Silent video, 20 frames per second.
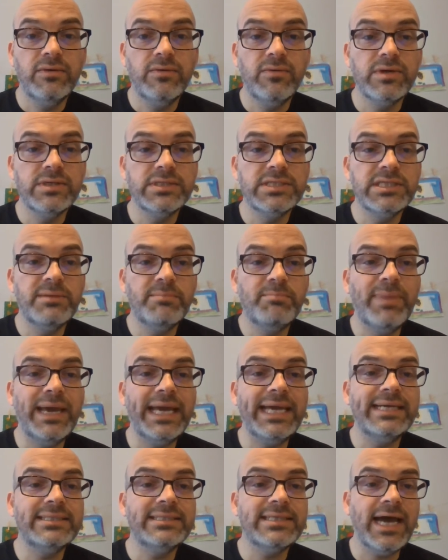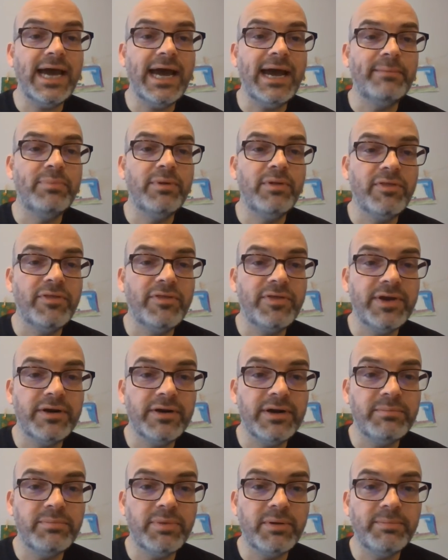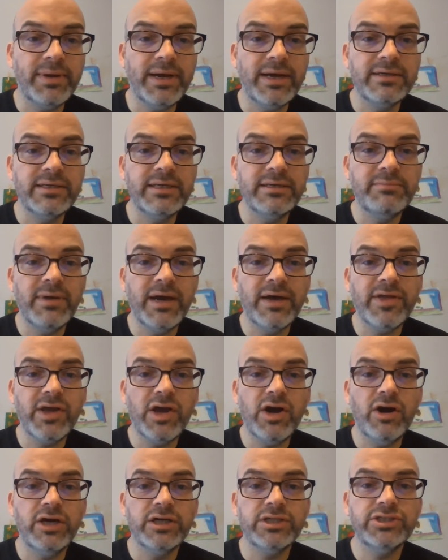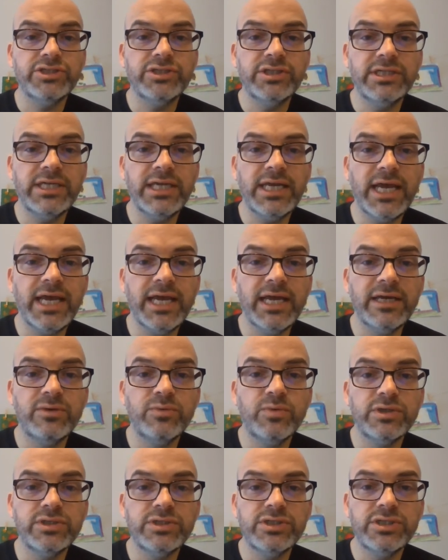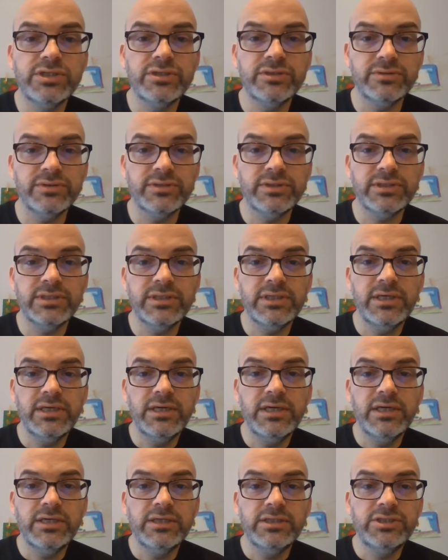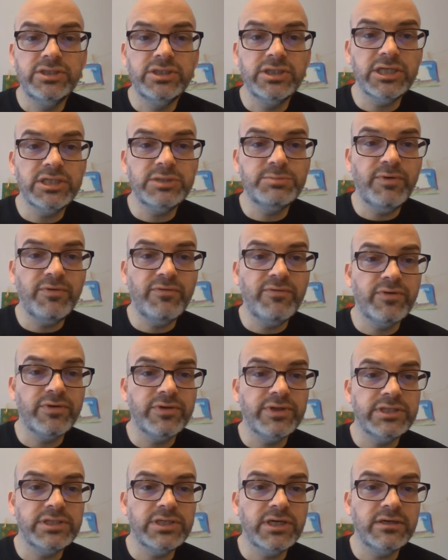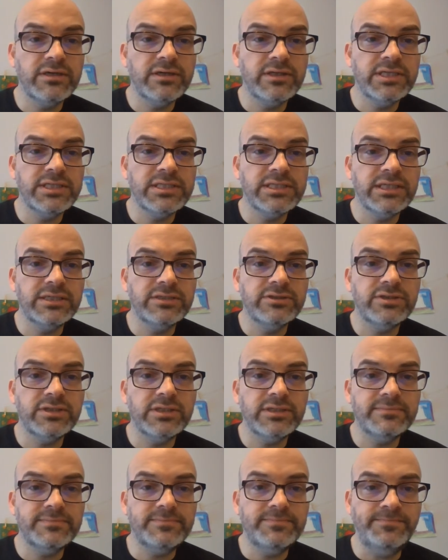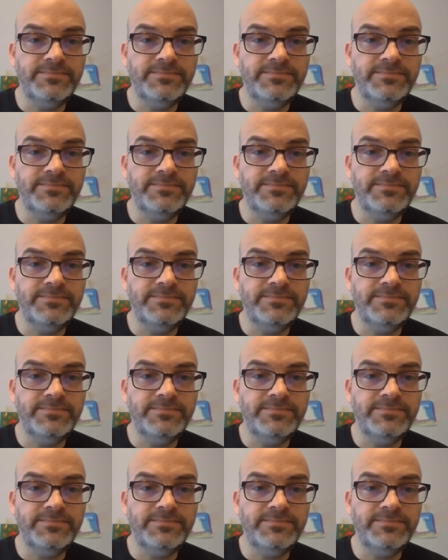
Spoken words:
was the baked apple theory propounded by the Austrian Edward Suess just before the turn of the century.